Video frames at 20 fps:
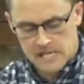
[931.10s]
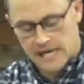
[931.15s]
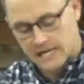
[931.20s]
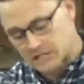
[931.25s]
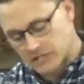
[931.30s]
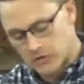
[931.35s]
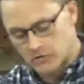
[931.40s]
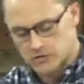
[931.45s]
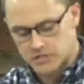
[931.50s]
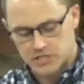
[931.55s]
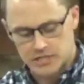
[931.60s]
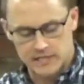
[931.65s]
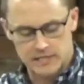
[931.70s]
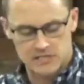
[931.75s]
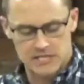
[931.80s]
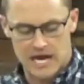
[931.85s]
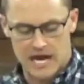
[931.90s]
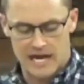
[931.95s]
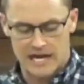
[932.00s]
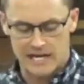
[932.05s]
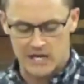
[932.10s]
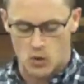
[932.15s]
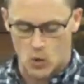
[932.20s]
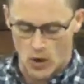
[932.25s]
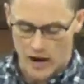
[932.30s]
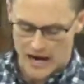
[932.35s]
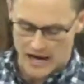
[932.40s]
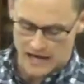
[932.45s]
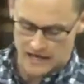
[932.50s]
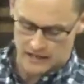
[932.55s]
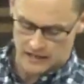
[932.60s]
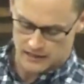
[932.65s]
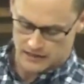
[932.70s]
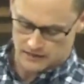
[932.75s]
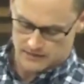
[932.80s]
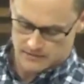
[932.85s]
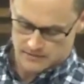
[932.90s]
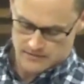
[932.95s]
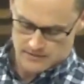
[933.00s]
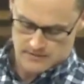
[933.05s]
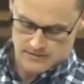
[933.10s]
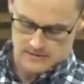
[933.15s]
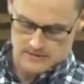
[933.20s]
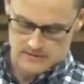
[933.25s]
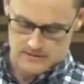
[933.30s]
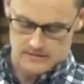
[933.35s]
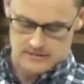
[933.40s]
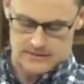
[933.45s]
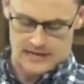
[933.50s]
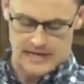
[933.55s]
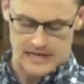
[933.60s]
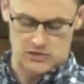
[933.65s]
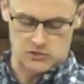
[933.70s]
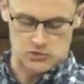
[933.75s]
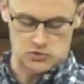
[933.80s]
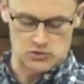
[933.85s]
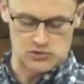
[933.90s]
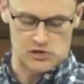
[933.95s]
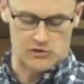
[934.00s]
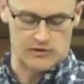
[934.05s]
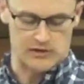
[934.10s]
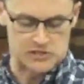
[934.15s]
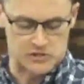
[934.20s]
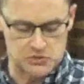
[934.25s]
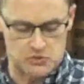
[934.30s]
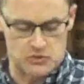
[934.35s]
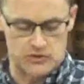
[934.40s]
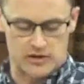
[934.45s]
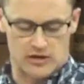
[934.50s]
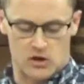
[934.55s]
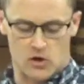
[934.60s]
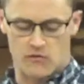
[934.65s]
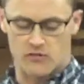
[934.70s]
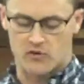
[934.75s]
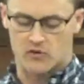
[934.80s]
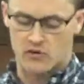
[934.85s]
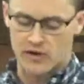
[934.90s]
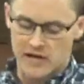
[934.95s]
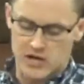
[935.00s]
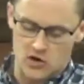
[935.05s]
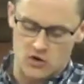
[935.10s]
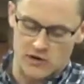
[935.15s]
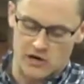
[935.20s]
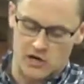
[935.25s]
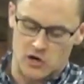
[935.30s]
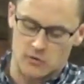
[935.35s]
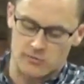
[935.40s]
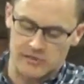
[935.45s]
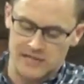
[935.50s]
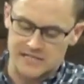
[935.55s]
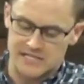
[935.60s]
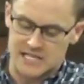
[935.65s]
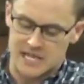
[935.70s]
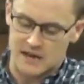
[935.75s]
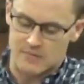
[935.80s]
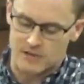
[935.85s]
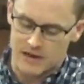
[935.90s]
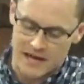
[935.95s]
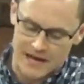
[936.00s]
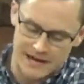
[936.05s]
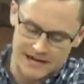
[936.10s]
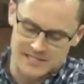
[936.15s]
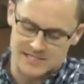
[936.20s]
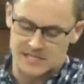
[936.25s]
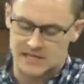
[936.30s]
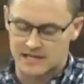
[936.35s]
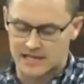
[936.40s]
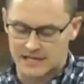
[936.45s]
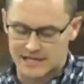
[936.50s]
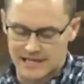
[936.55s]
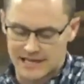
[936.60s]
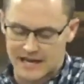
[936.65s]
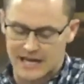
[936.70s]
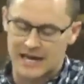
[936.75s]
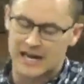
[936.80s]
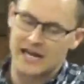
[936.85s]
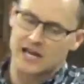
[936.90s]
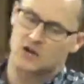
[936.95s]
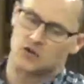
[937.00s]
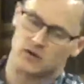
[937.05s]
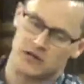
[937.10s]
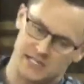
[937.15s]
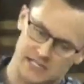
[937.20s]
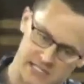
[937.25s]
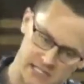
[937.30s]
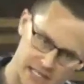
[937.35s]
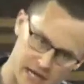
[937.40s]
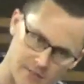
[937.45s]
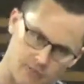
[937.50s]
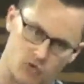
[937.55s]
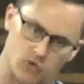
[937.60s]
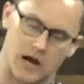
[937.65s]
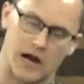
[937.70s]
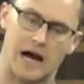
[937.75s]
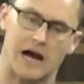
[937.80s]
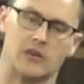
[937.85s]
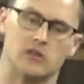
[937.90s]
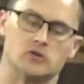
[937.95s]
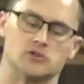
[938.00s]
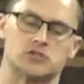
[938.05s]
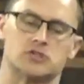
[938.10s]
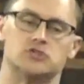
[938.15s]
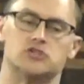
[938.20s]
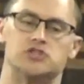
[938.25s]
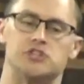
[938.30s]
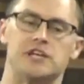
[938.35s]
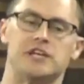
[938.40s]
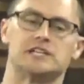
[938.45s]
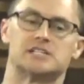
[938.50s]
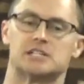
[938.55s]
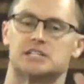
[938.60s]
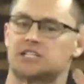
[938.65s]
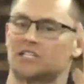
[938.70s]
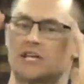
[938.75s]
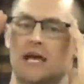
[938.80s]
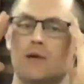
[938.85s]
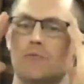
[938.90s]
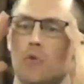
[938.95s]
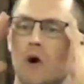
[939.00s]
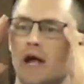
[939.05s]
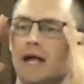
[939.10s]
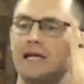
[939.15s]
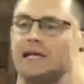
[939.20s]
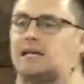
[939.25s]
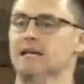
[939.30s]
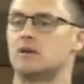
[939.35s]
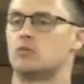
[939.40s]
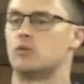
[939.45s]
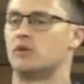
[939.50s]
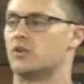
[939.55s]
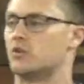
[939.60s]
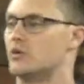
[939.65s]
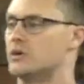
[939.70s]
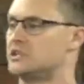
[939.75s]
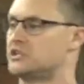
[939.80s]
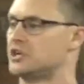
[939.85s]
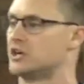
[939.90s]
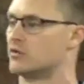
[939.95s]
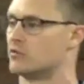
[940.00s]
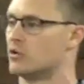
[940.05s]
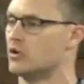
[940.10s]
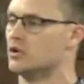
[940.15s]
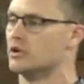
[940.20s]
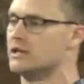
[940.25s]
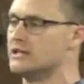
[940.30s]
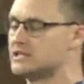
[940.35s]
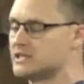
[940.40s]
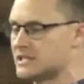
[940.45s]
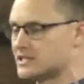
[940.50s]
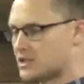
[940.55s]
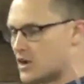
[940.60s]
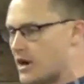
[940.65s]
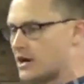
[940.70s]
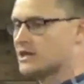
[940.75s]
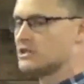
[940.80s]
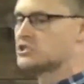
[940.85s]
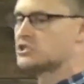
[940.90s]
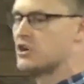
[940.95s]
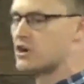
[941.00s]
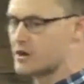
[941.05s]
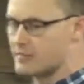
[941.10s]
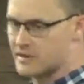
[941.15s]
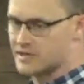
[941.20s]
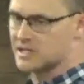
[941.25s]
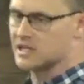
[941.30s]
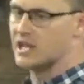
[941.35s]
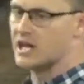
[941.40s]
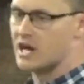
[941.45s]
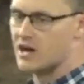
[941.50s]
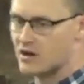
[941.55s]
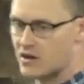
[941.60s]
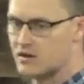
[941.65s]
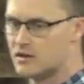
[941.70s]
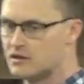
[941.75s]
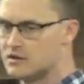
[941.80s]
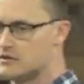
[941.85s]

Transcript: Entonces, al igual que Jesús lo hizo con el joven rico, él comienza a hablar acerca de la ley con este abogado. So Jesus, same way he did with the rich young ruler, he says, all right, let's talk about the law.